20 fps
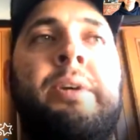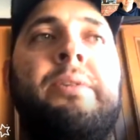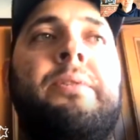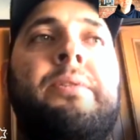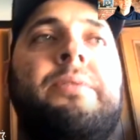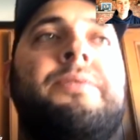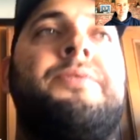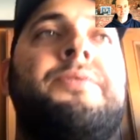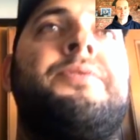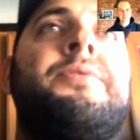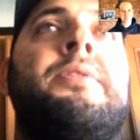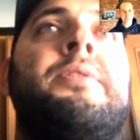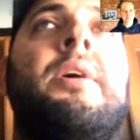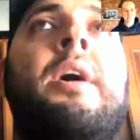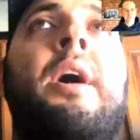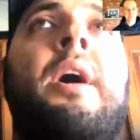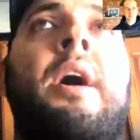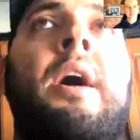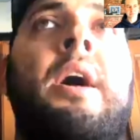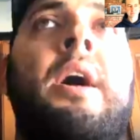
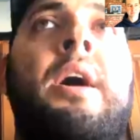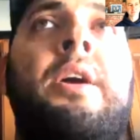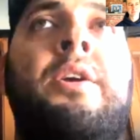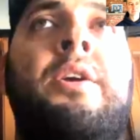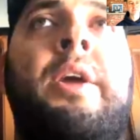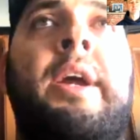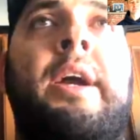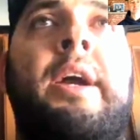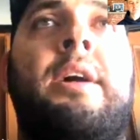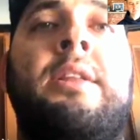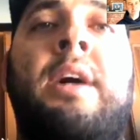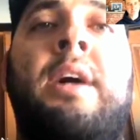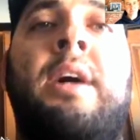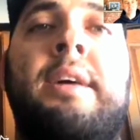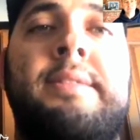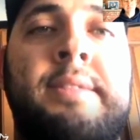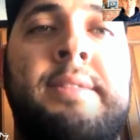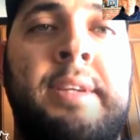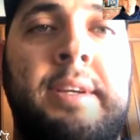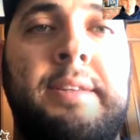wheels, you get
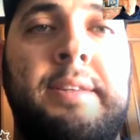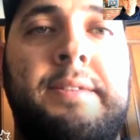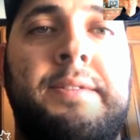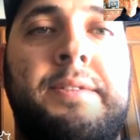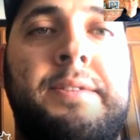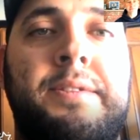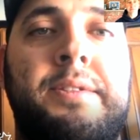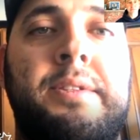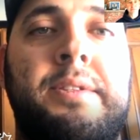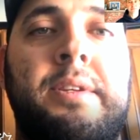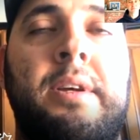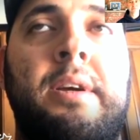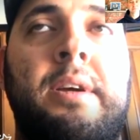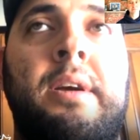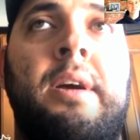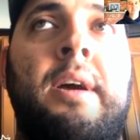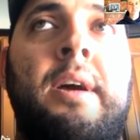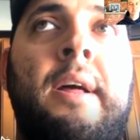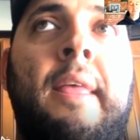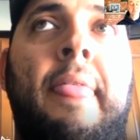cloth seats.